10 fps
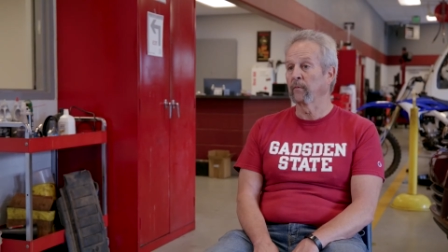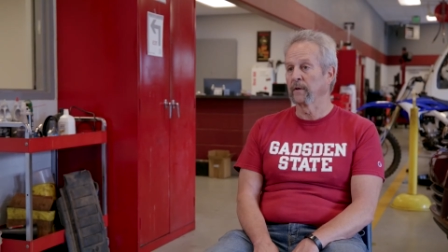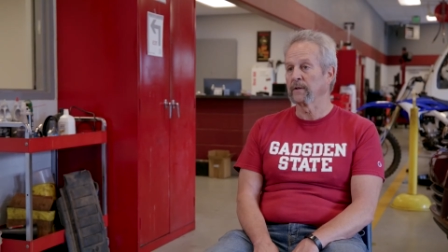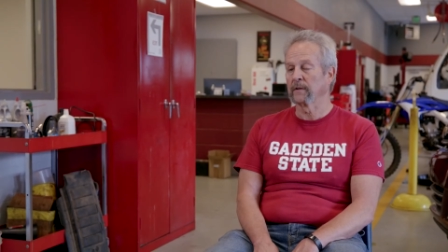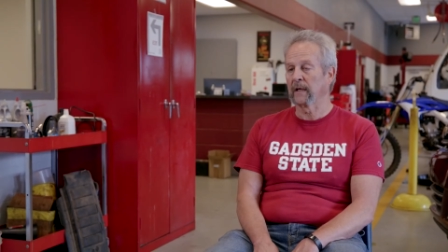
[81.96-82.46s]

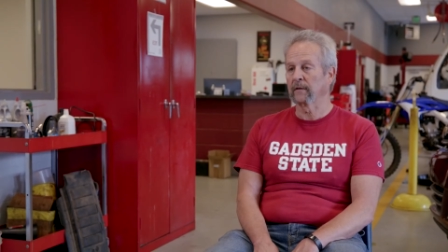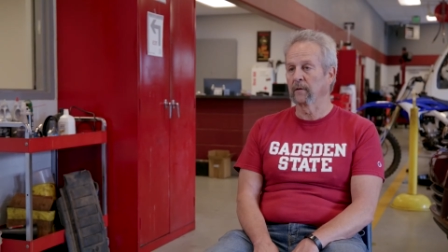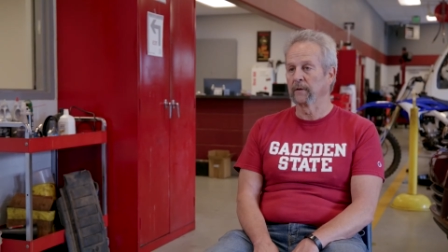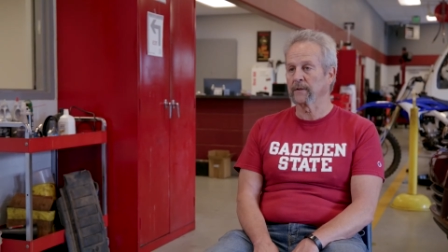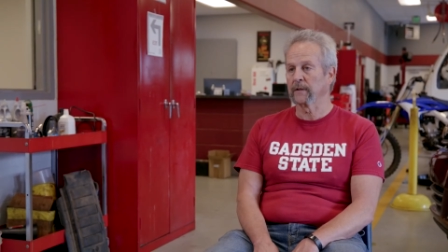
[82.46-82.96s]
which is
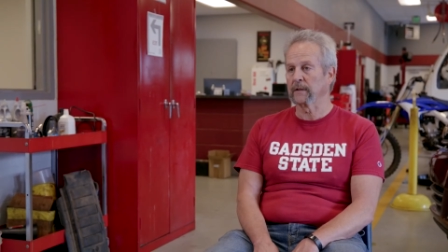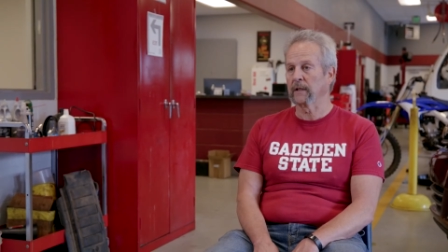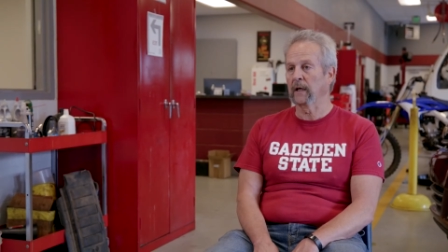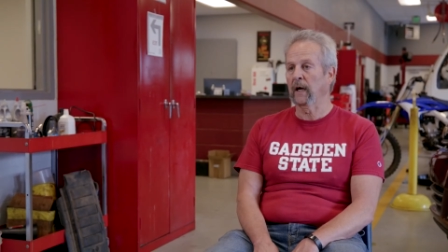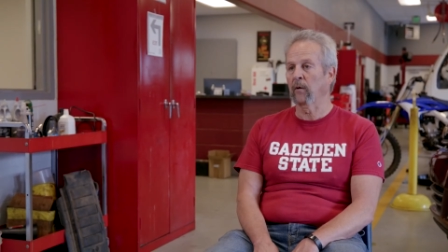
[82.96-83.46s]
actually a
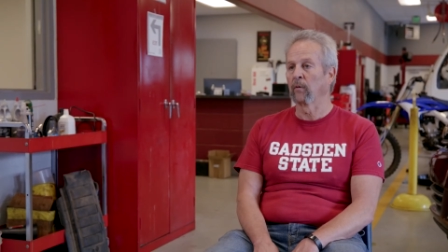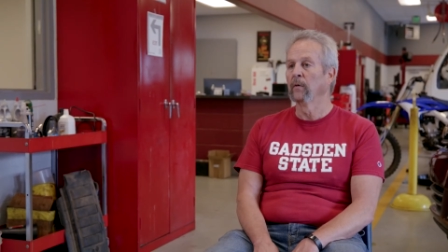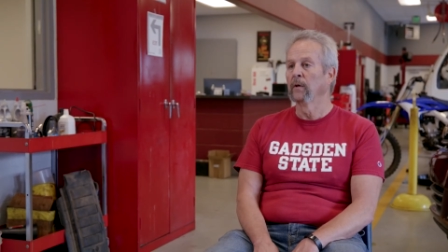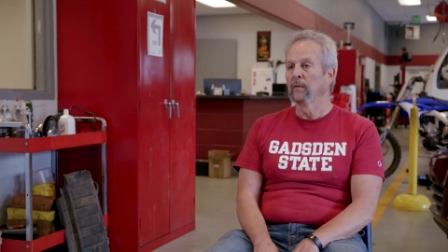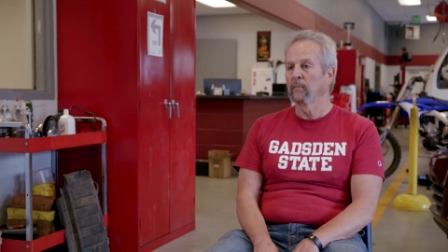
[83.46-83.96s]
60-hour,
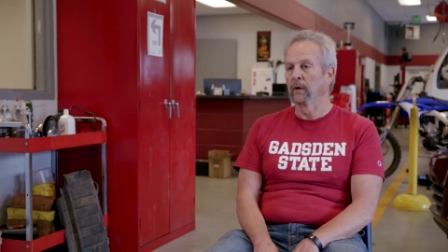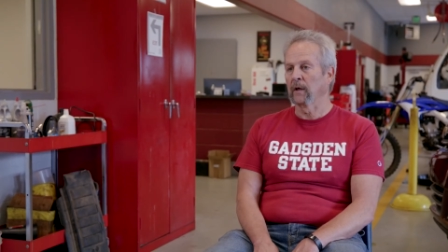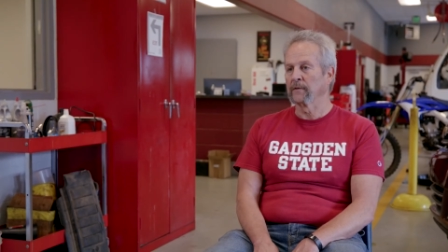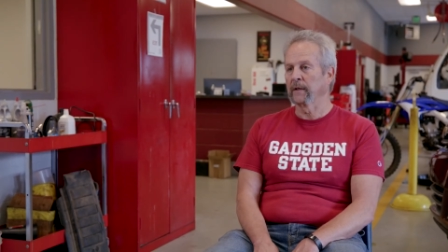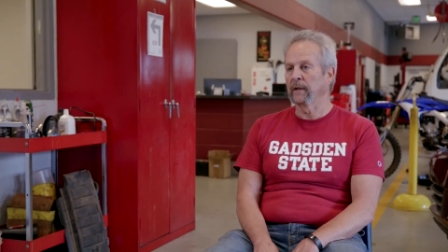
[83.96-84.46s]

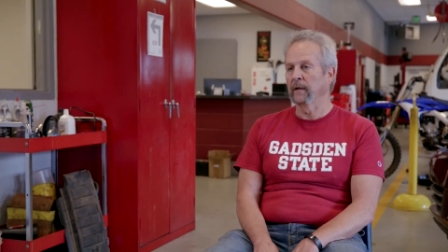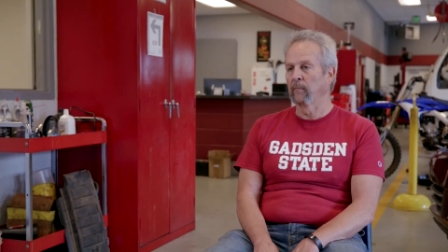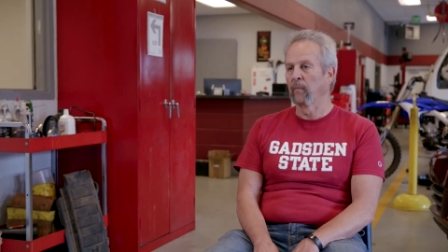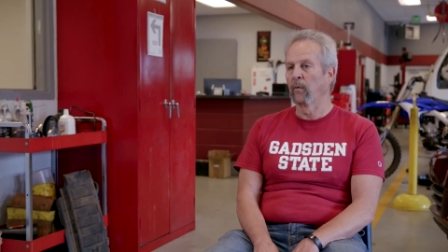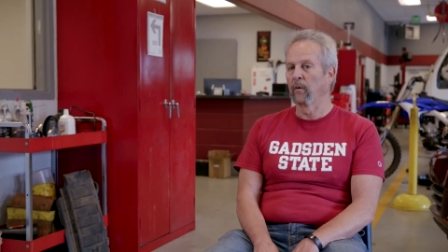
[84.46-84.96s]
because they get
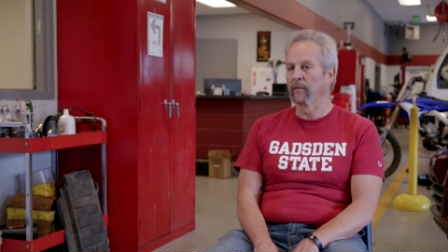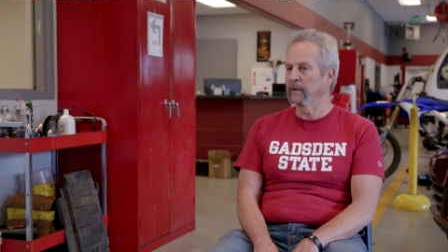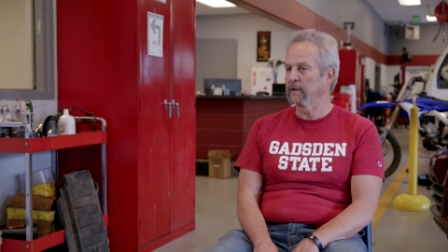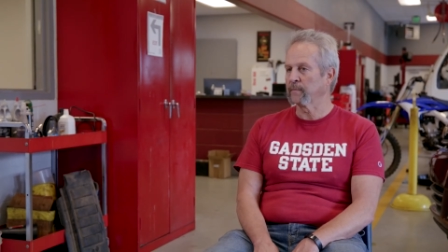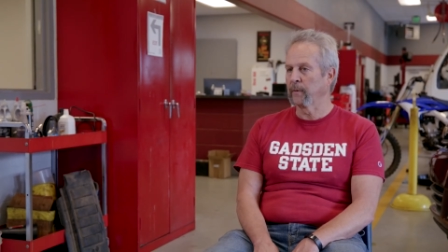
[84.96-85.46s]
more of the
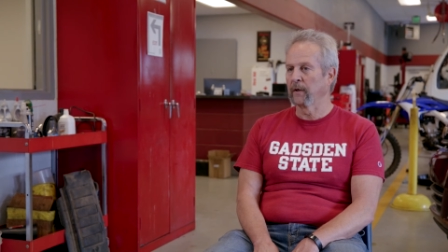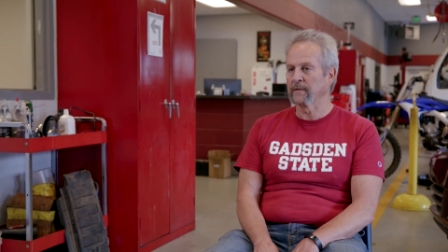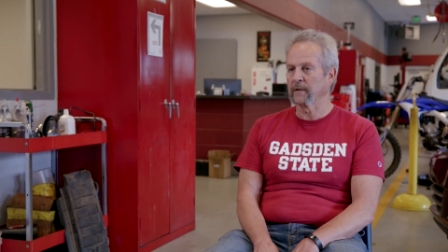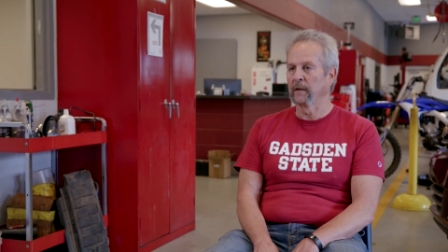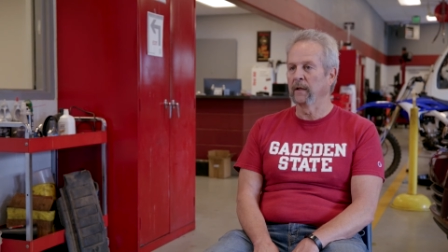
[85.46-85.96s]

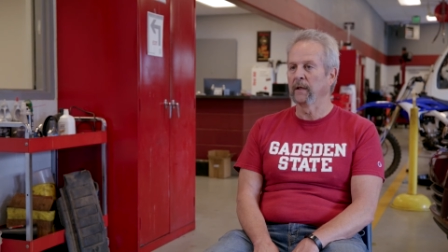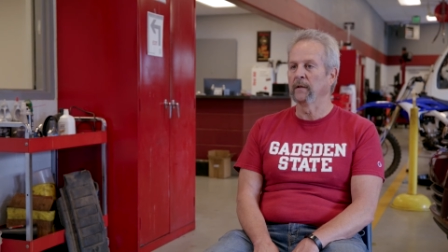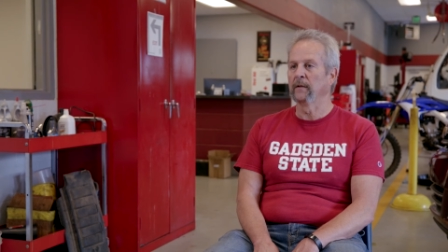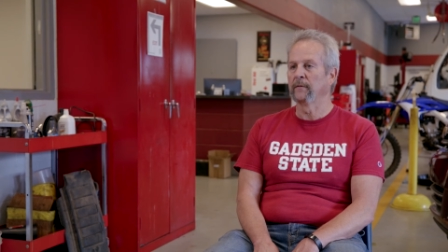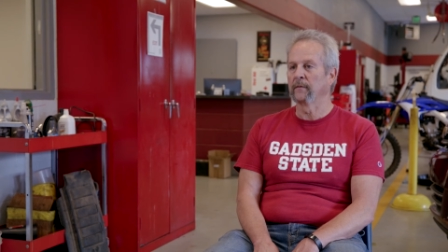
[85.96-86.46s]
experience they
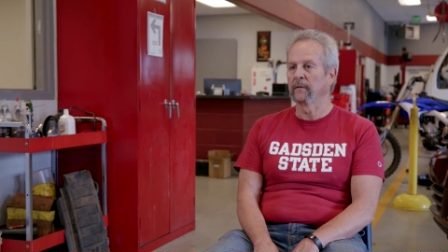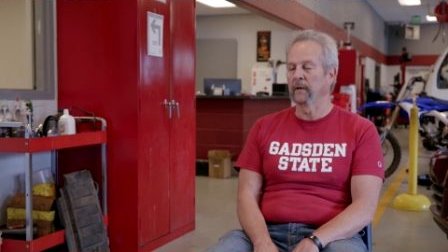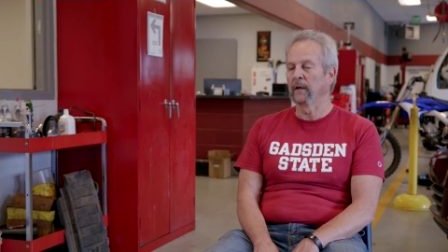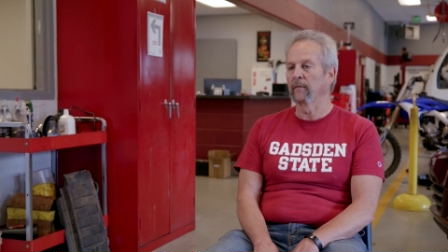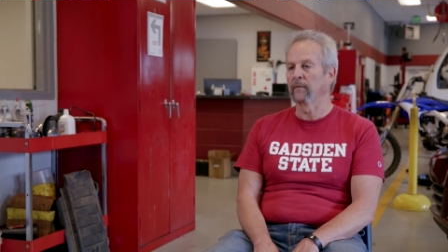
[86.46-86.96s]
need to
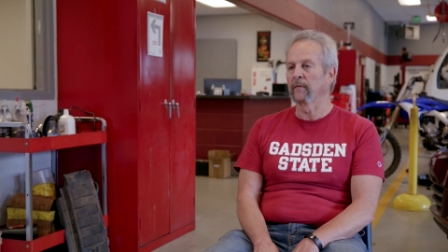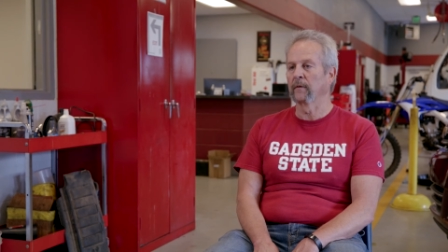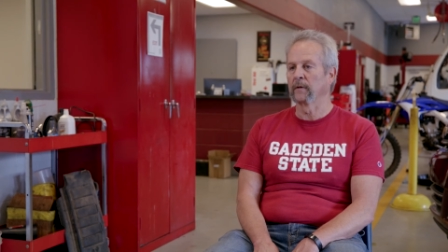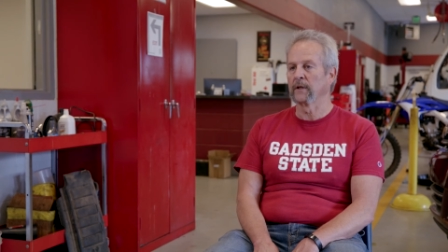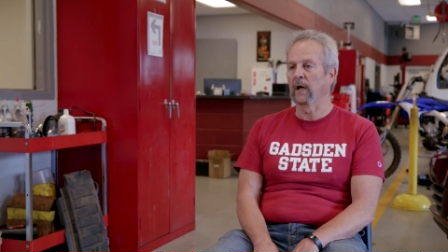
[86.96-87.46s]
get
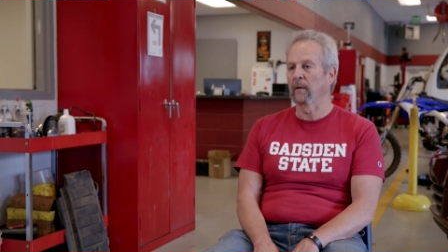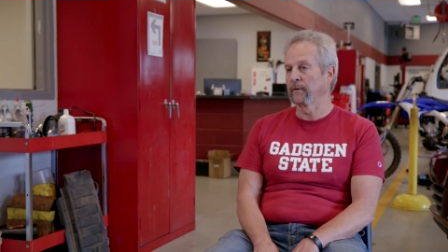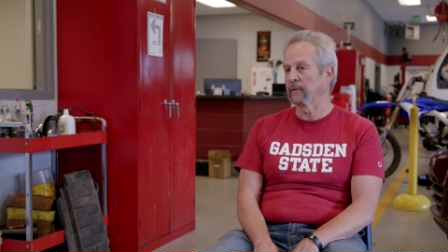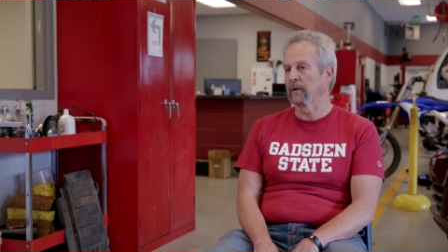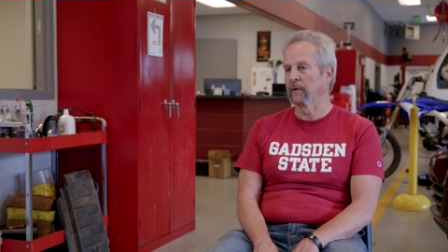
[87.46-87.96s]
the job
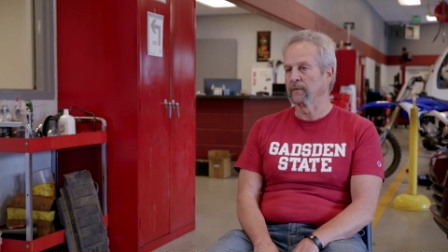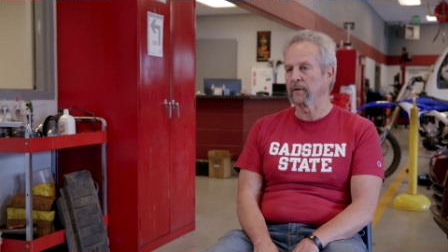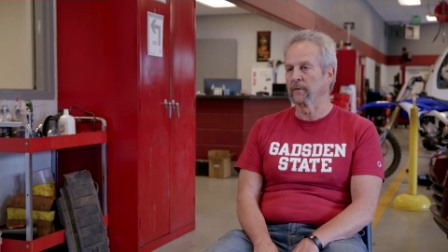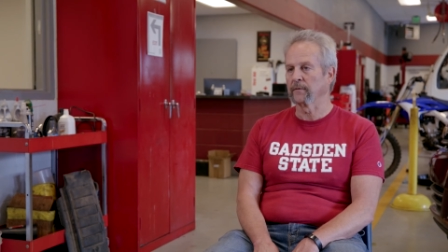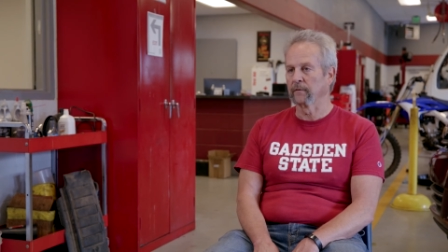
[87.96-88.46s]
that they're
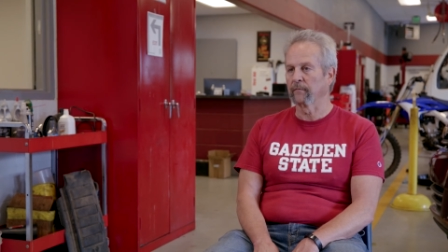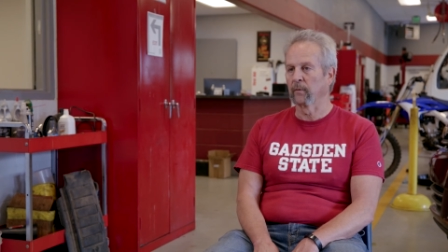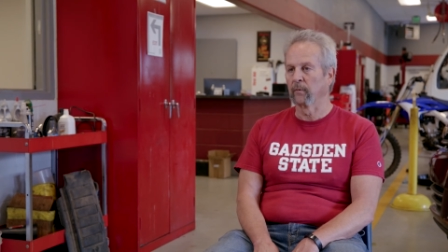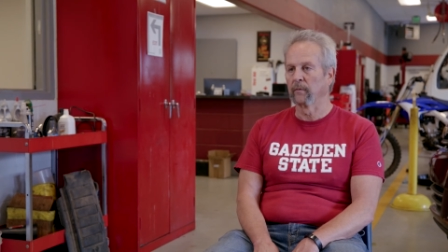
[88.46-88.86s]
searching for.